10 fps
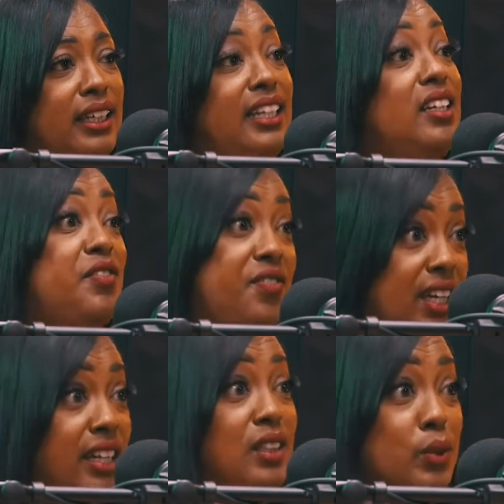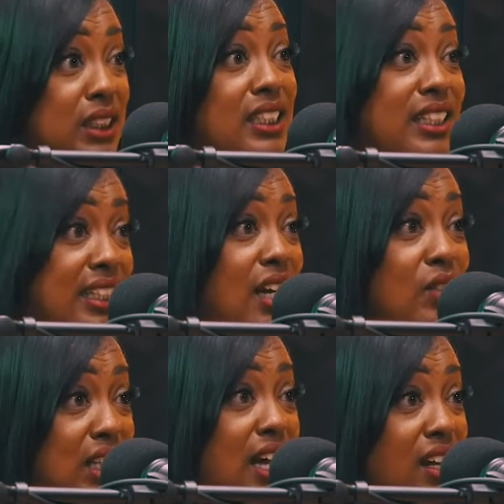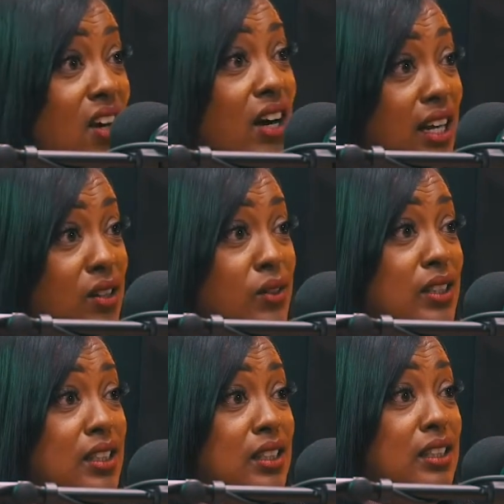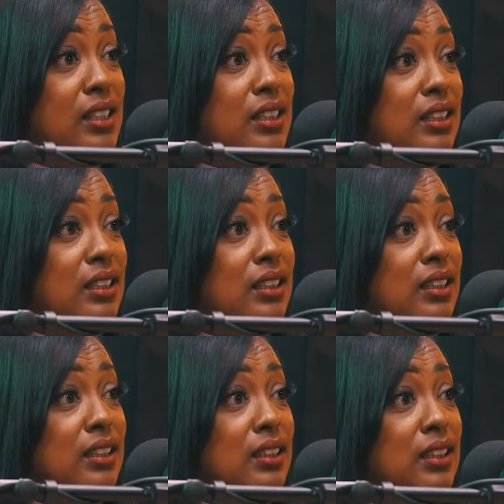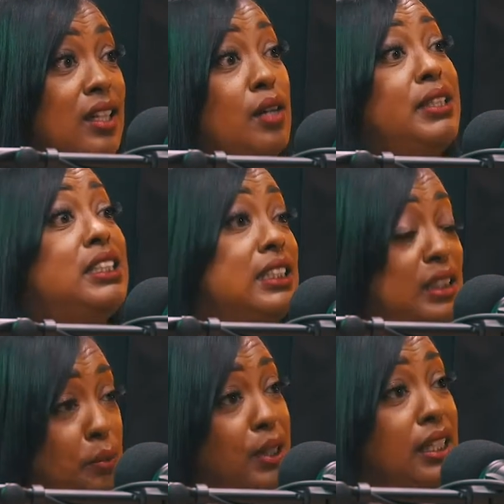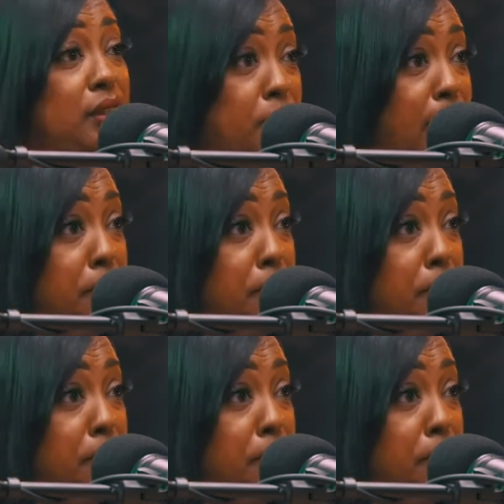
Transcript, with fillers: and the feds was sitting outside our house coming to subpoena